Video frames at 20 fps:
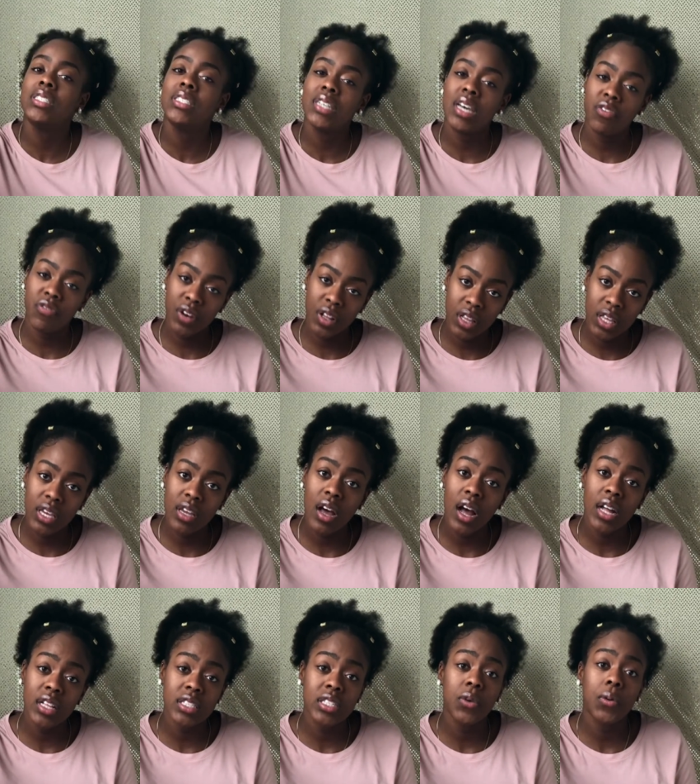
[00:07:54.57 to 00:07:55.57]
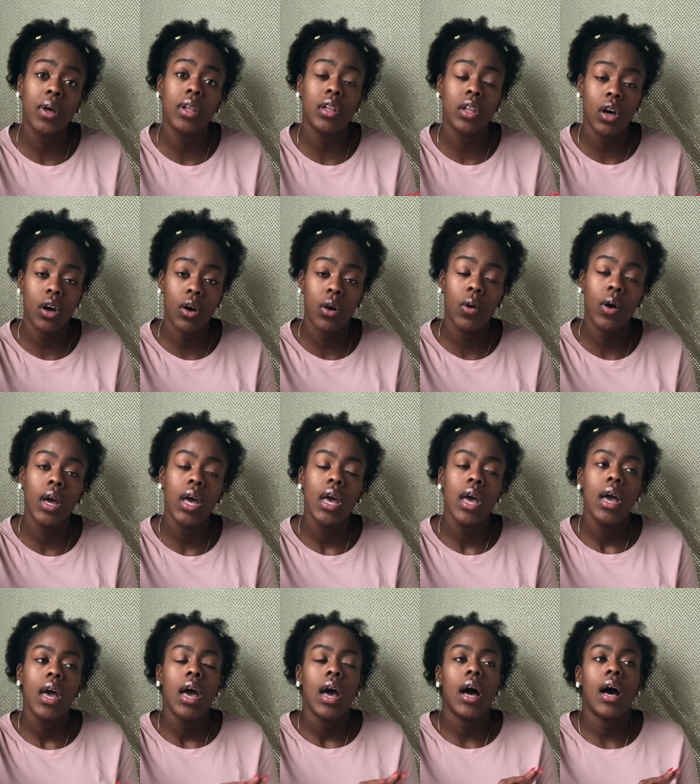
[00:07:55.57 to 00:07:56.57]
definitely got to a low
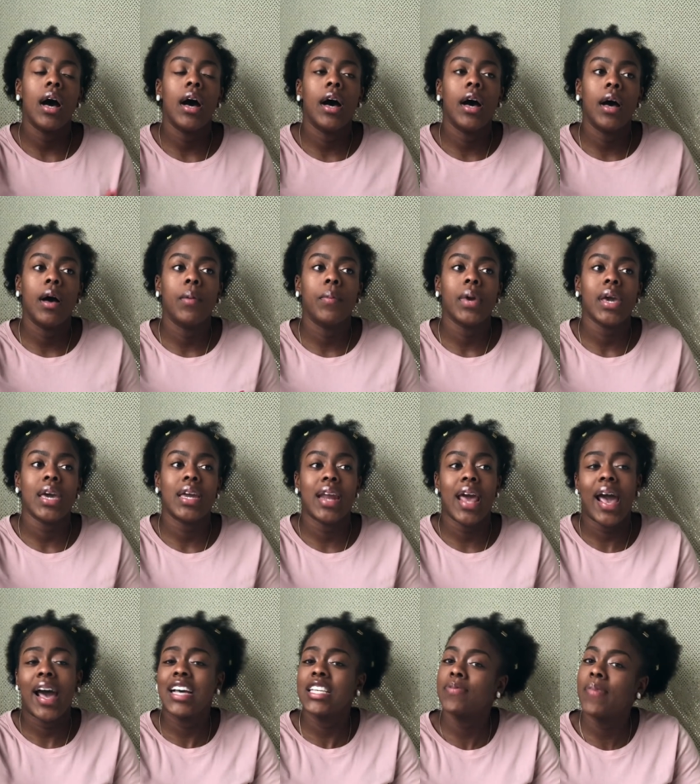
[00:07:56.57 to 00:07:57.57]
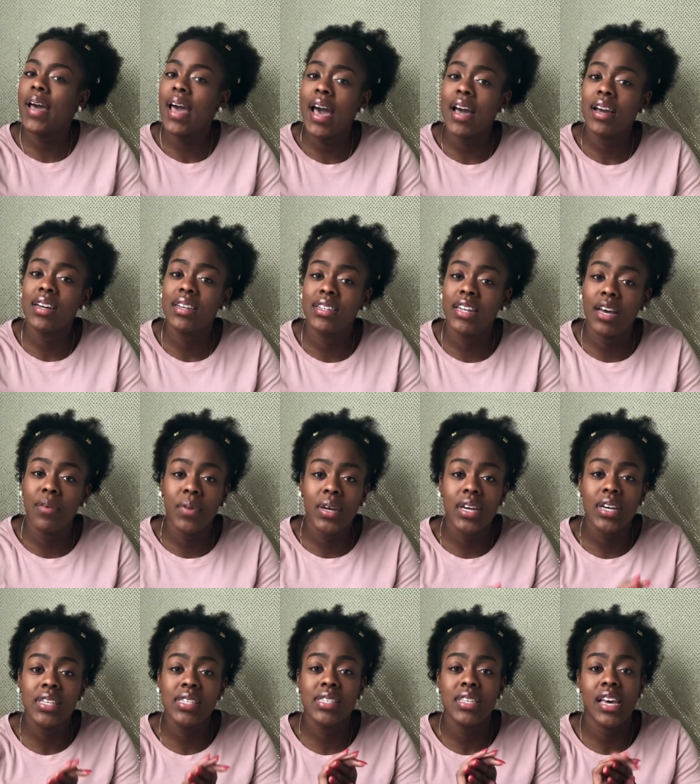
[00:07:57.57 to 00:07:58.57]
um, and as my
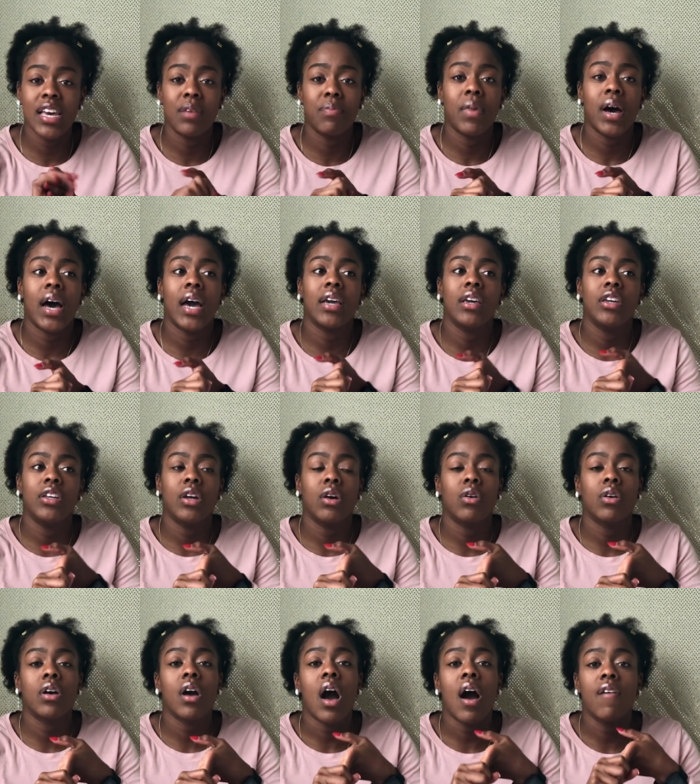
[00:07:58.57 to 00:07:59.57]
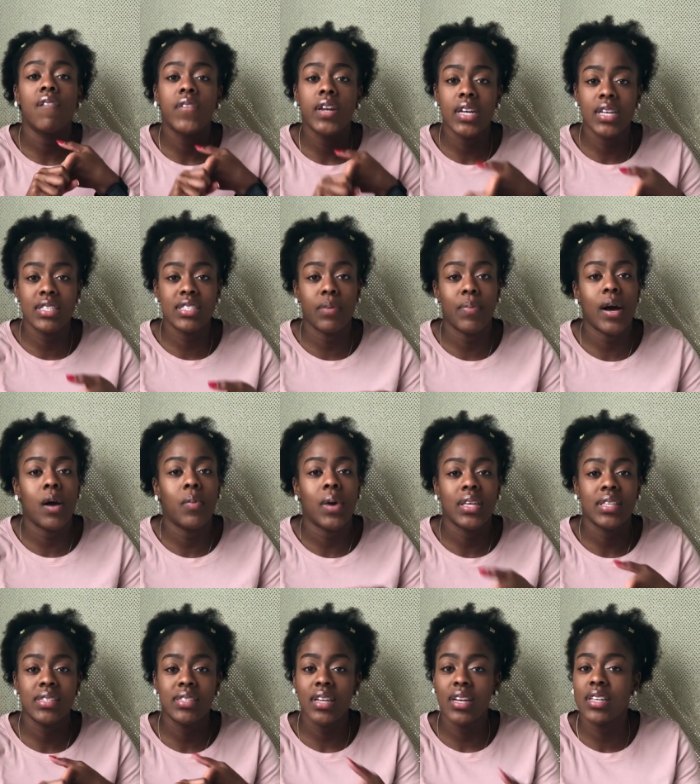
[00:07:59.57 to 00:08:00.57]
academics and my you know confidence about
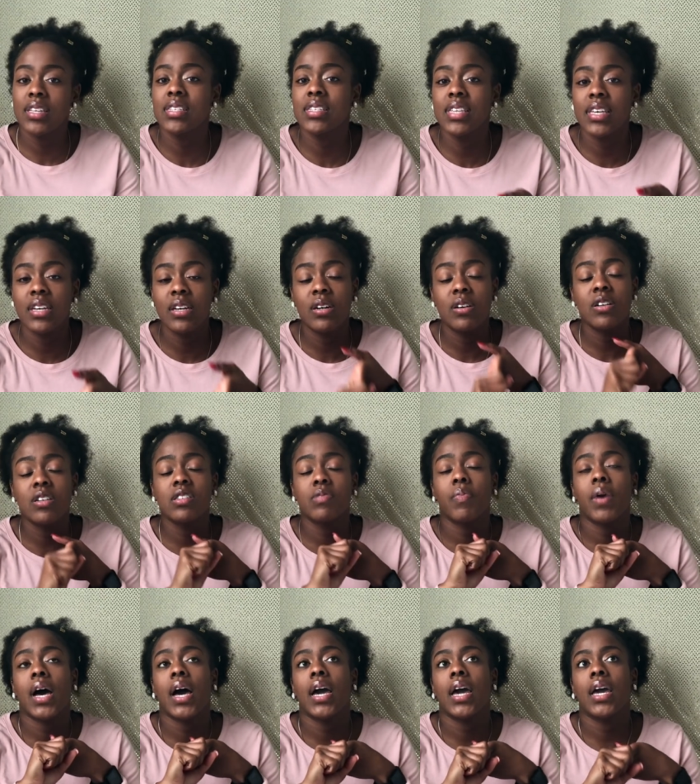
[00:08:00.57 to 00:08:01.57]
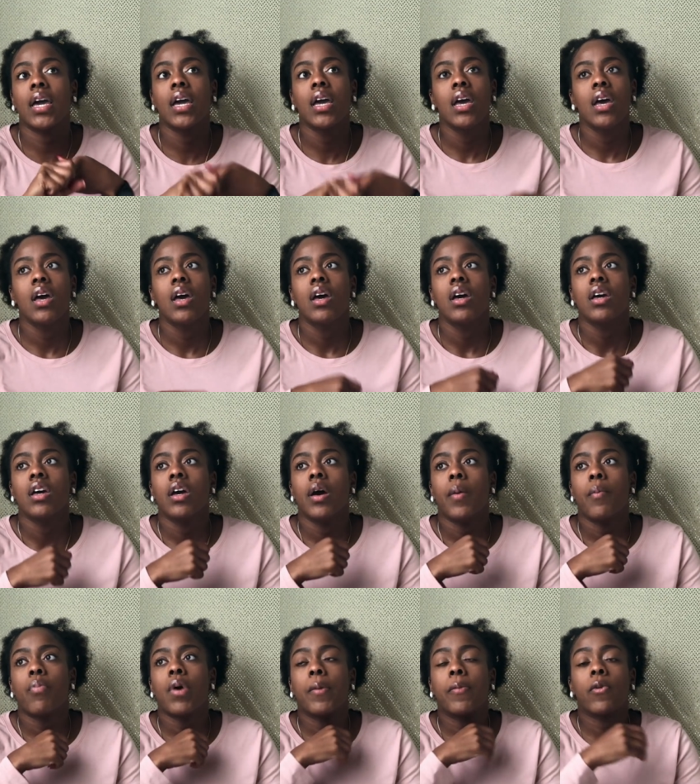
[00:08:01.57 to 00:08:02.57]
my study skills, my
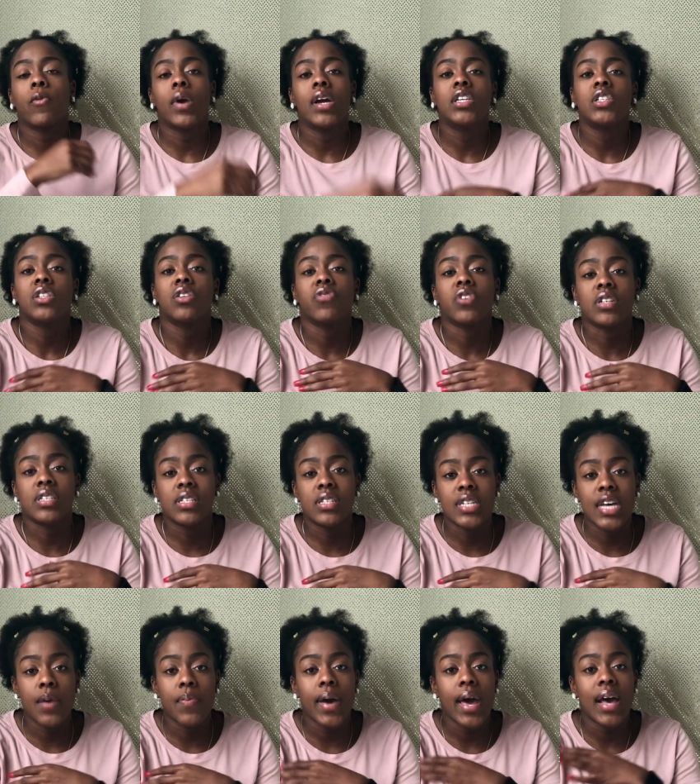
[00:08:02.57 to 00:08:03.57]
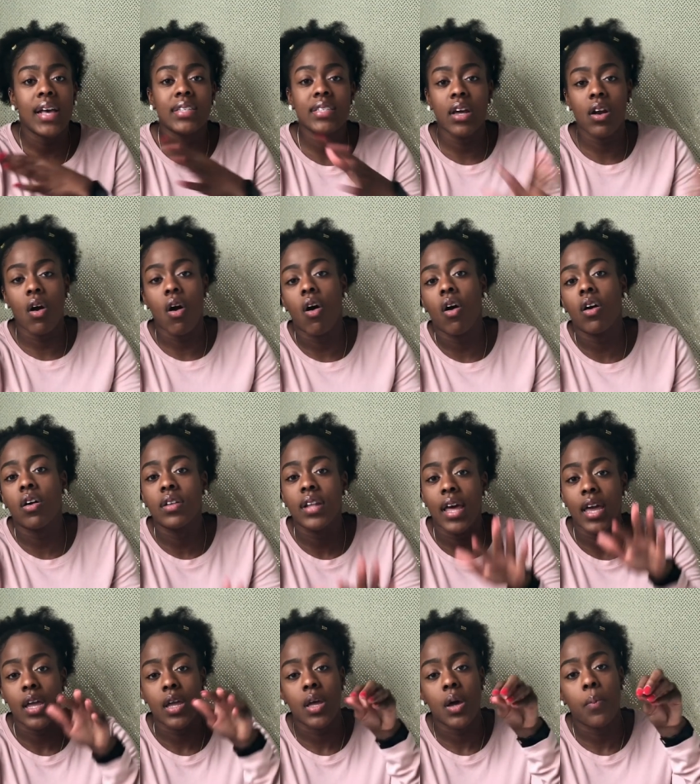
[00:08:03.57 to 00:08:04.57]
preparation for step as that all
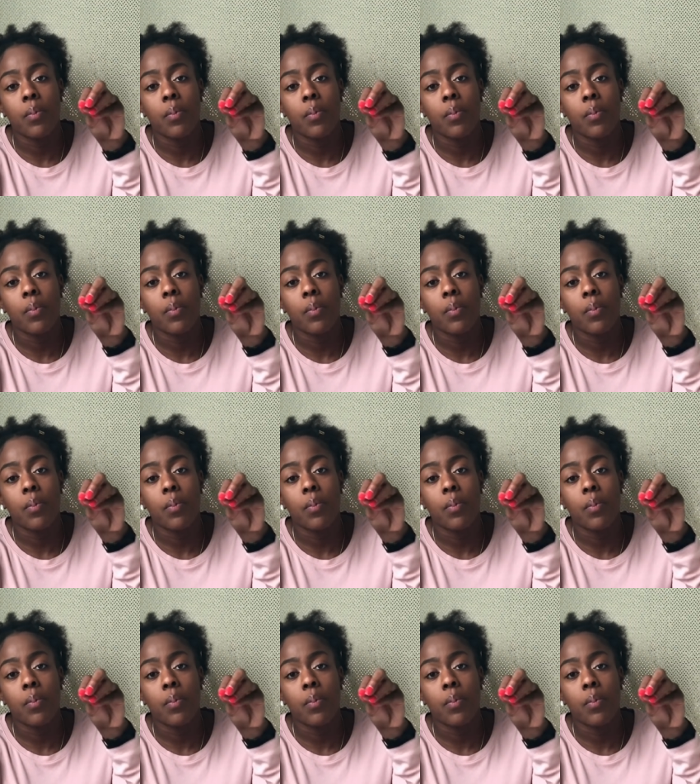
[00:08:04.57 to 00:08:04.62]
like